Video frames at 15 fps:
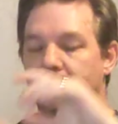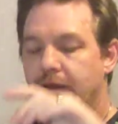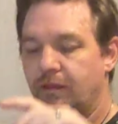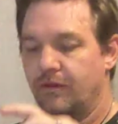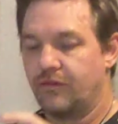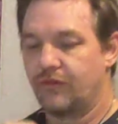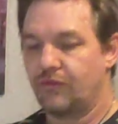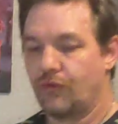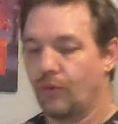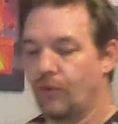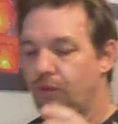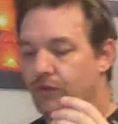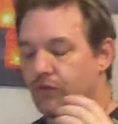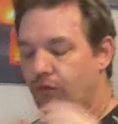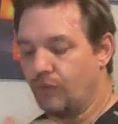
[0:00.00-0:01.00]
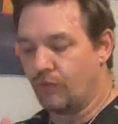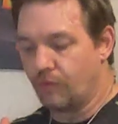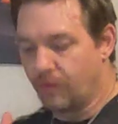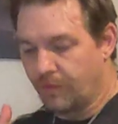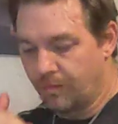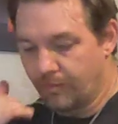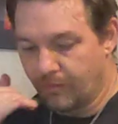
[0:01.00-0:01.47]
This is going to
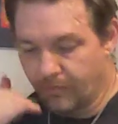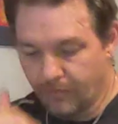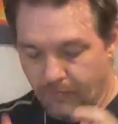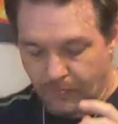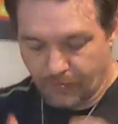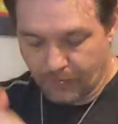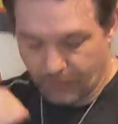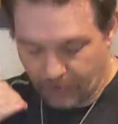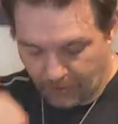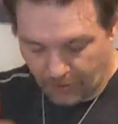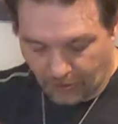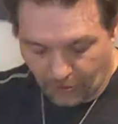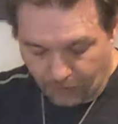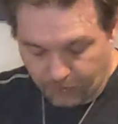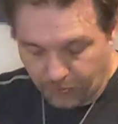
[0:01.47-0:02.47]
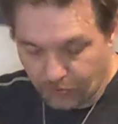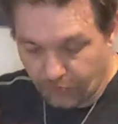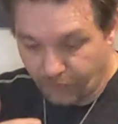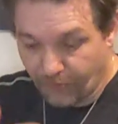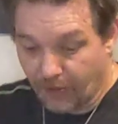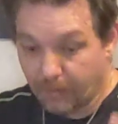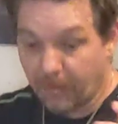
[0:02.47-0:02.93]
help you
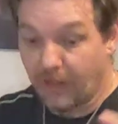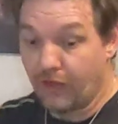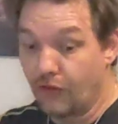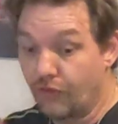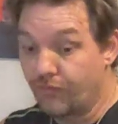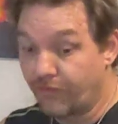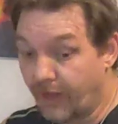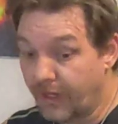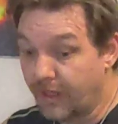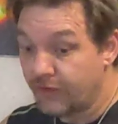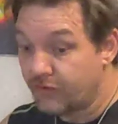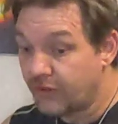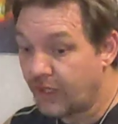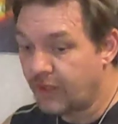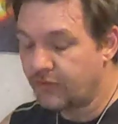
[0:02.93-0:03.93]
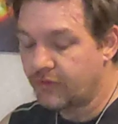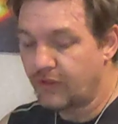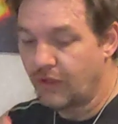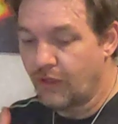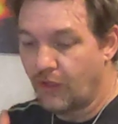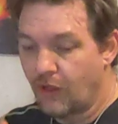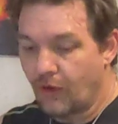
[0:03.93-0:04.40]
develop a good fighting stance
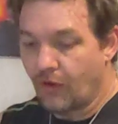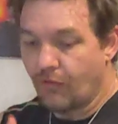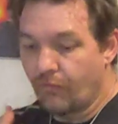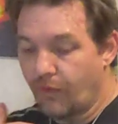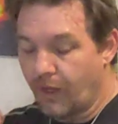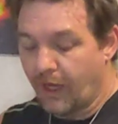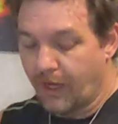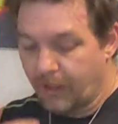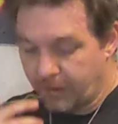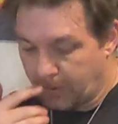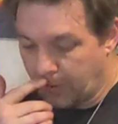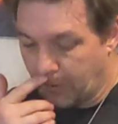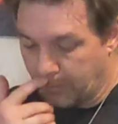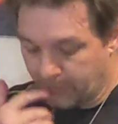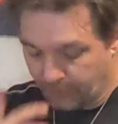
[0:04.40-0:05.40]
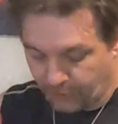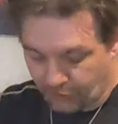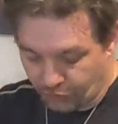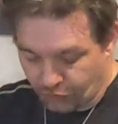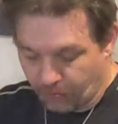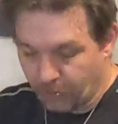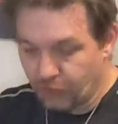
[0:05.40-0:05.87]
and is going to
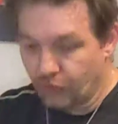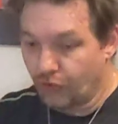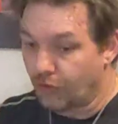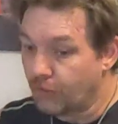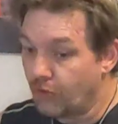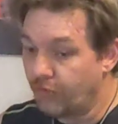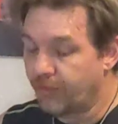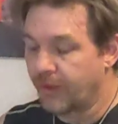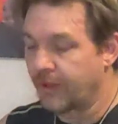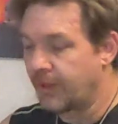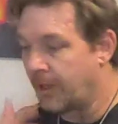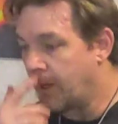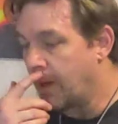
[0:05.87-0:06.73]
contribute to your movement.